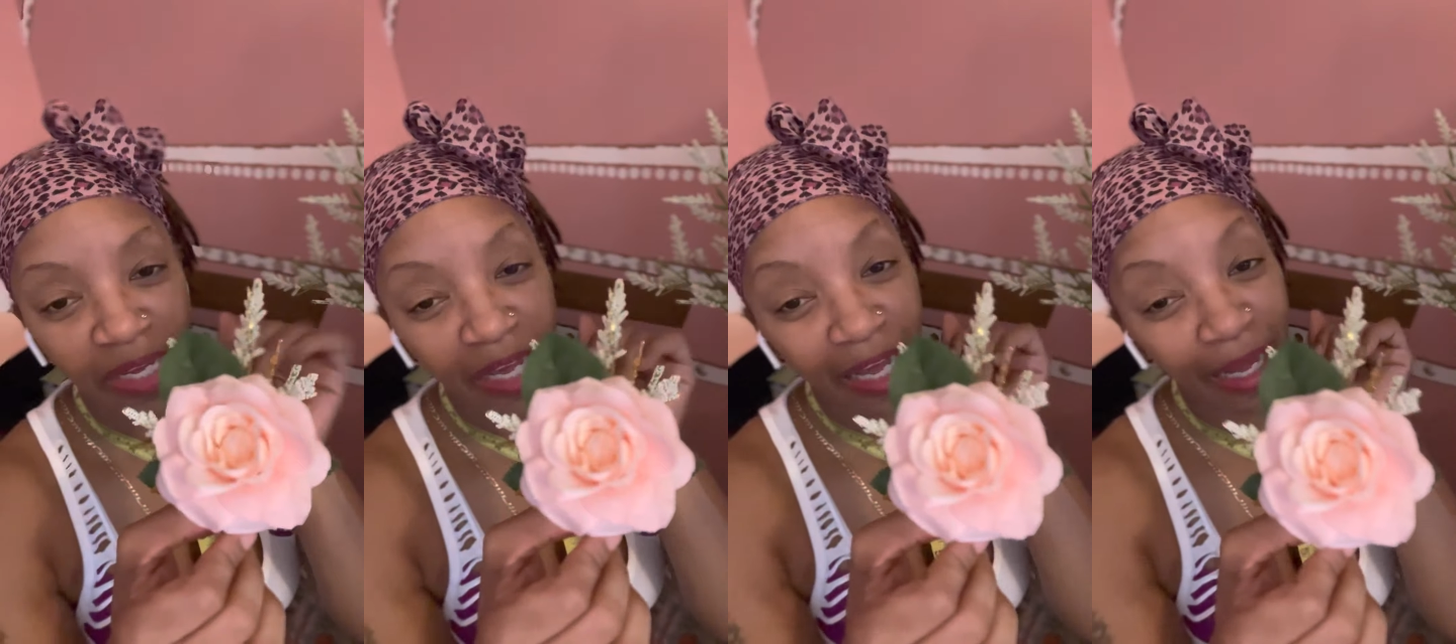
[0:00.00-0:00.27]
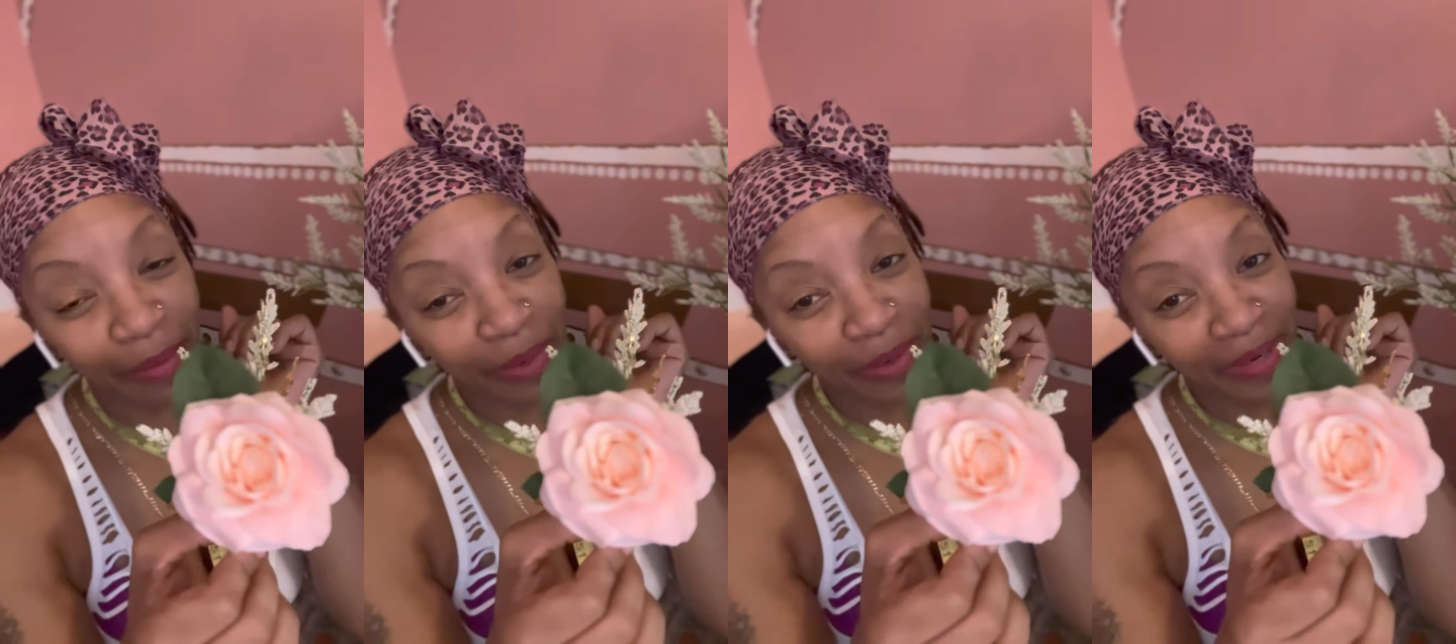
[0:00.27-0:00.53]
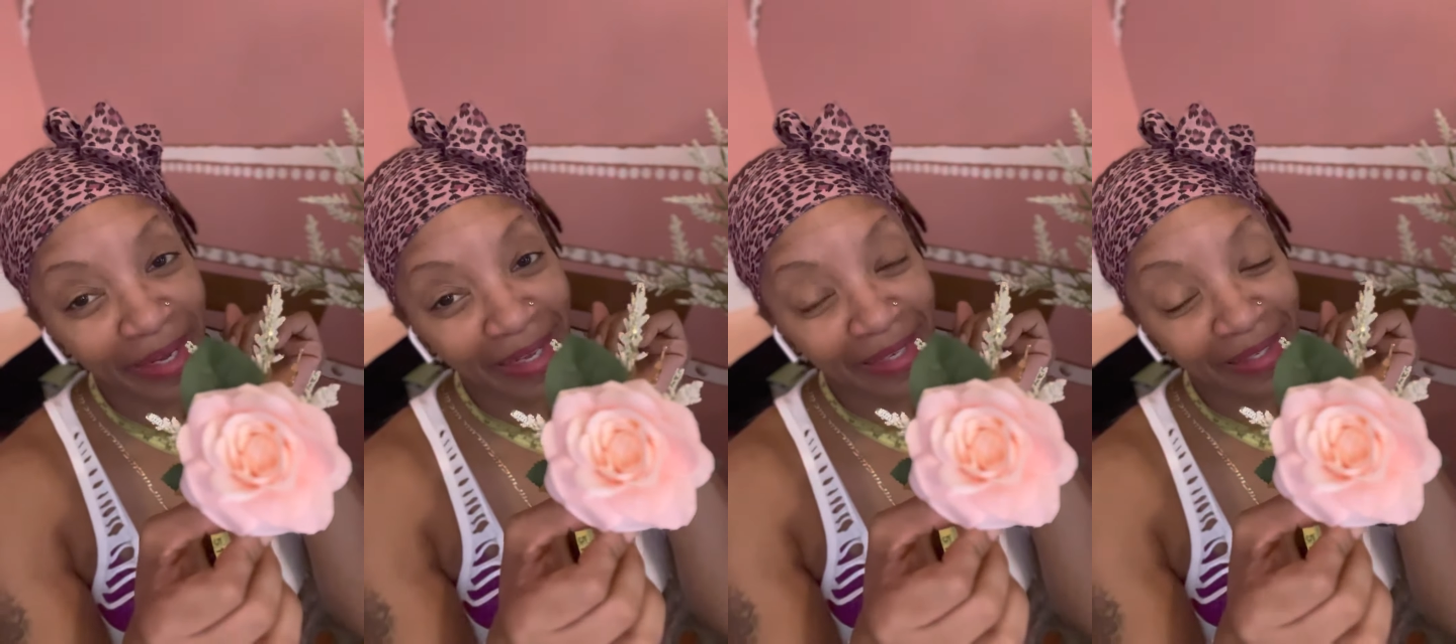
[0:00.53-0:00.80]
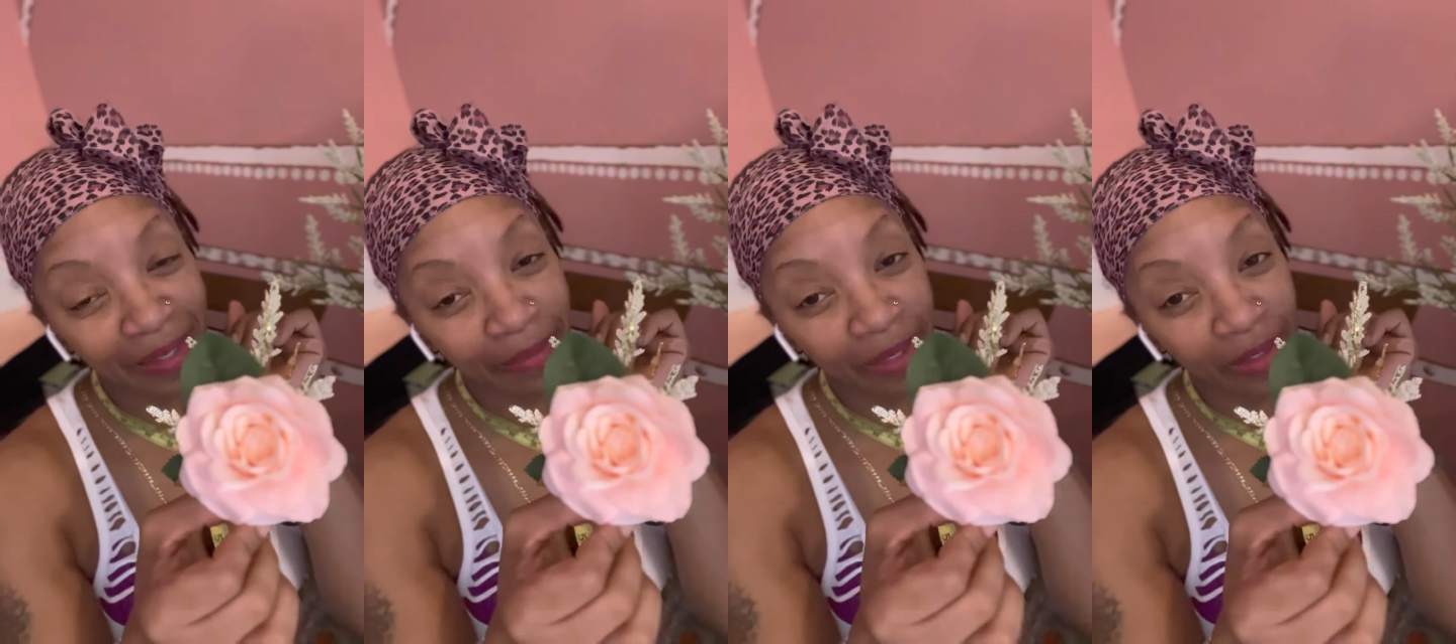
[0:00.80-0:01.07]
I'm going to add
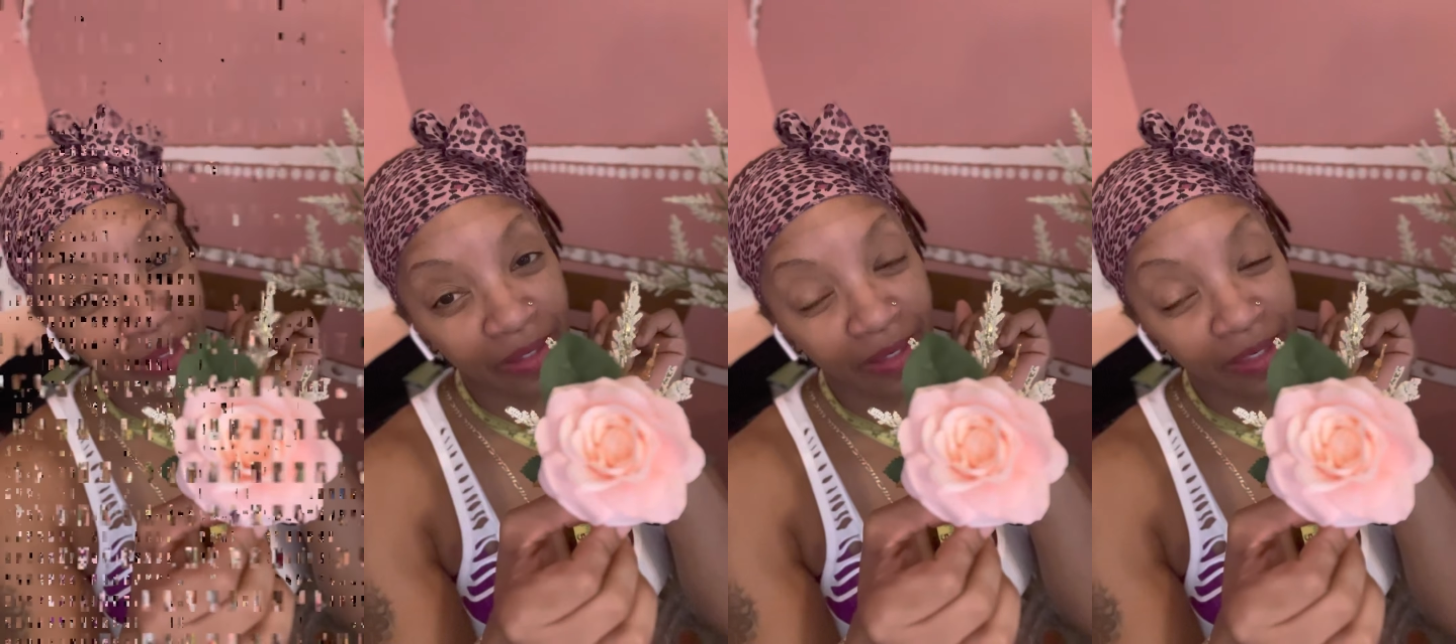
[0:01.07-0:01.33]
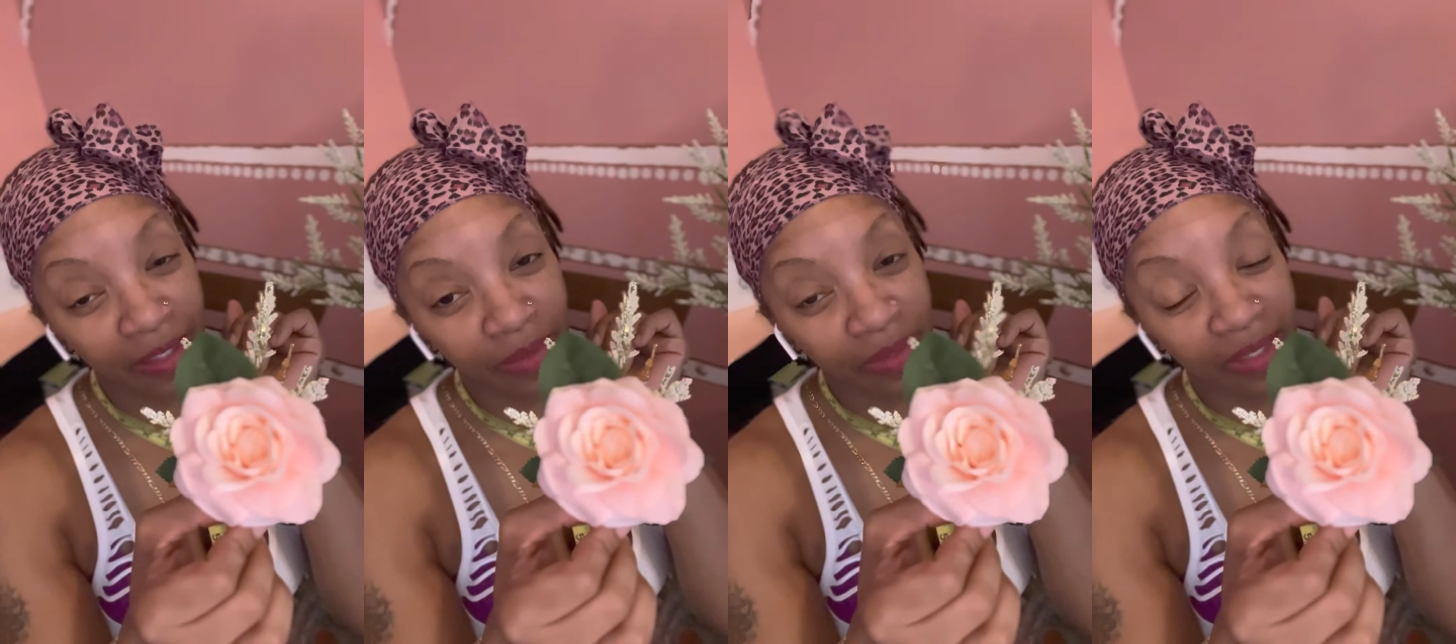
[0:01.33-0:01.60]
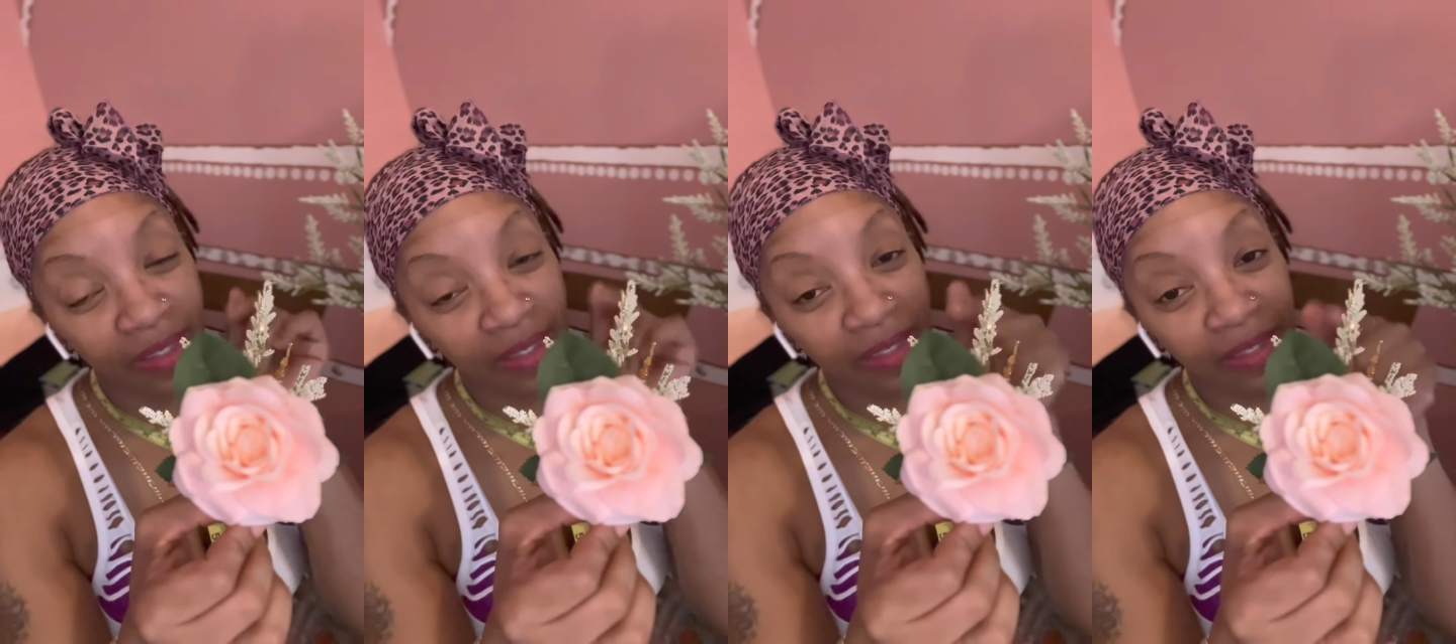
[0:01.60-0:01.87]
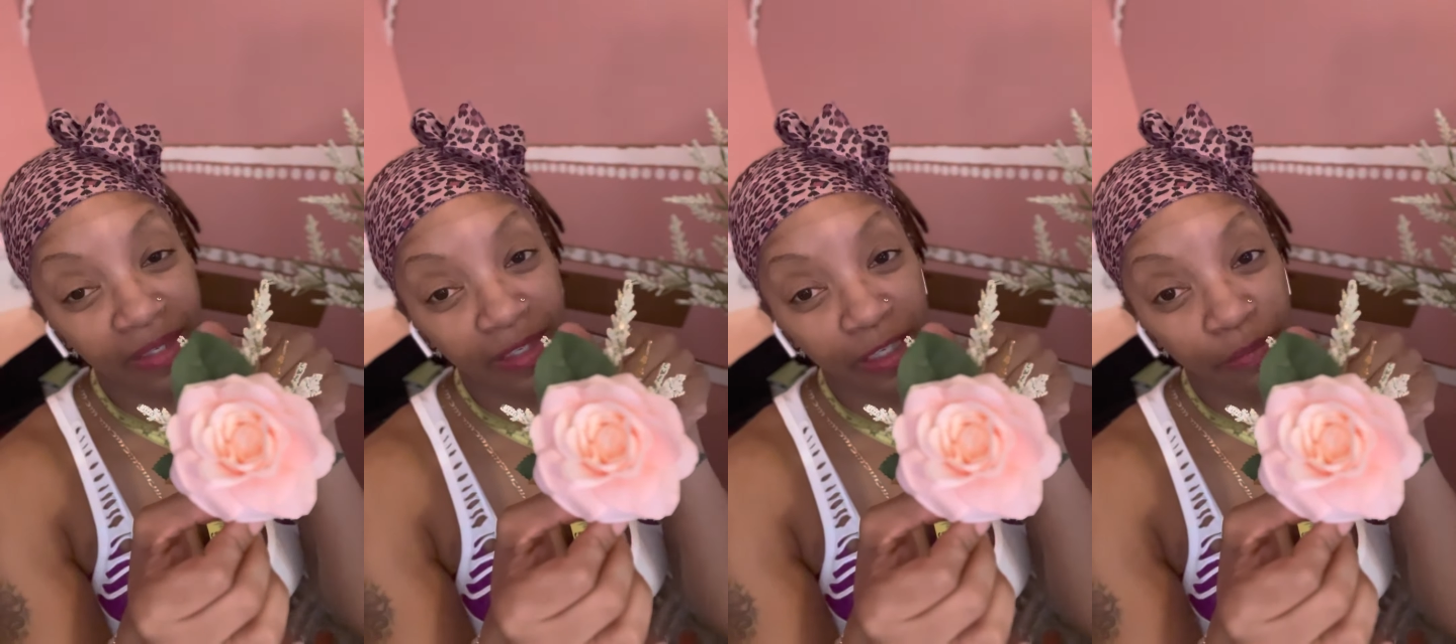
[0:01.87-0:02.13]
something else to this one because this
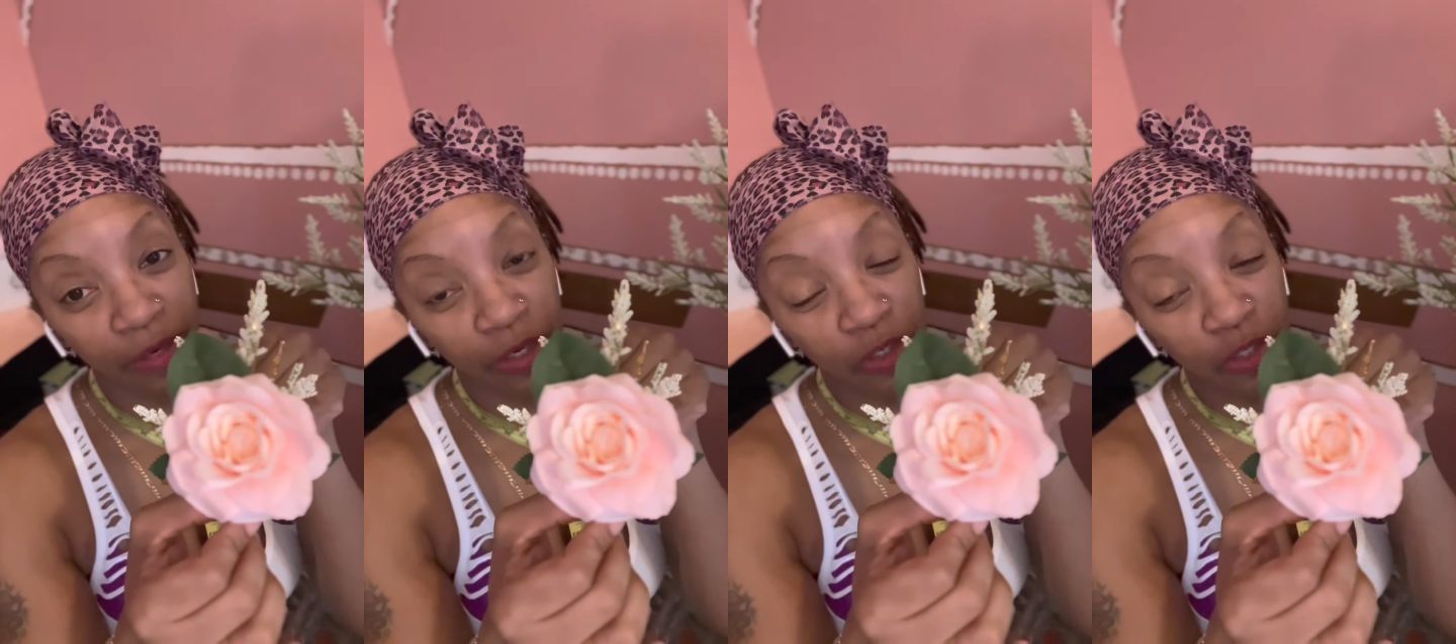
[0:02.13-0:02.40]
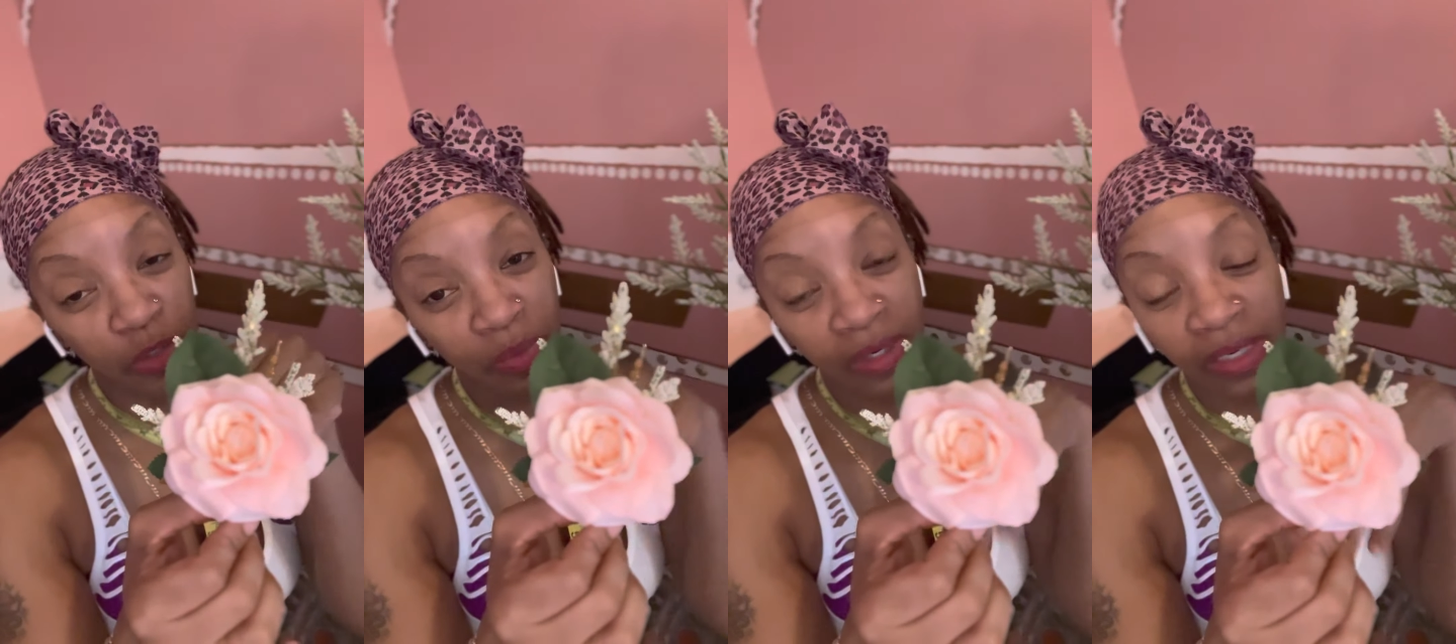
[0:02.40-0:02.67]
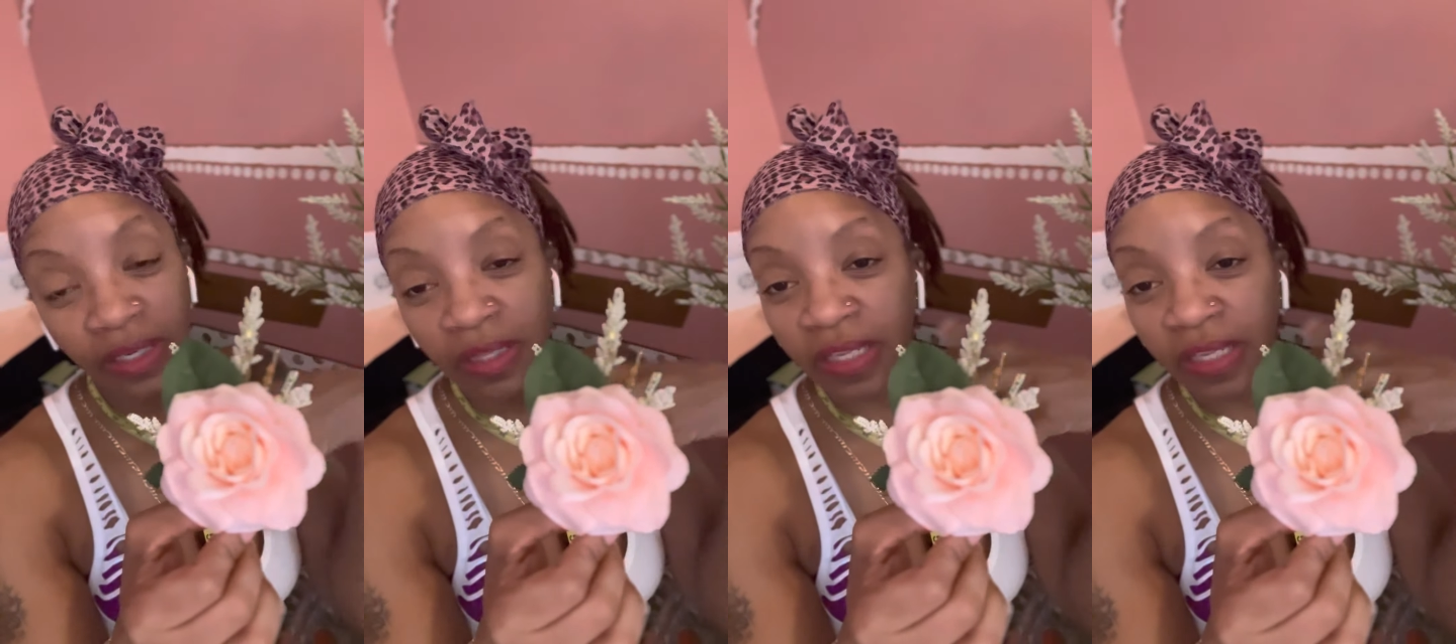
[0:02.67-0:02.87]
is a special one.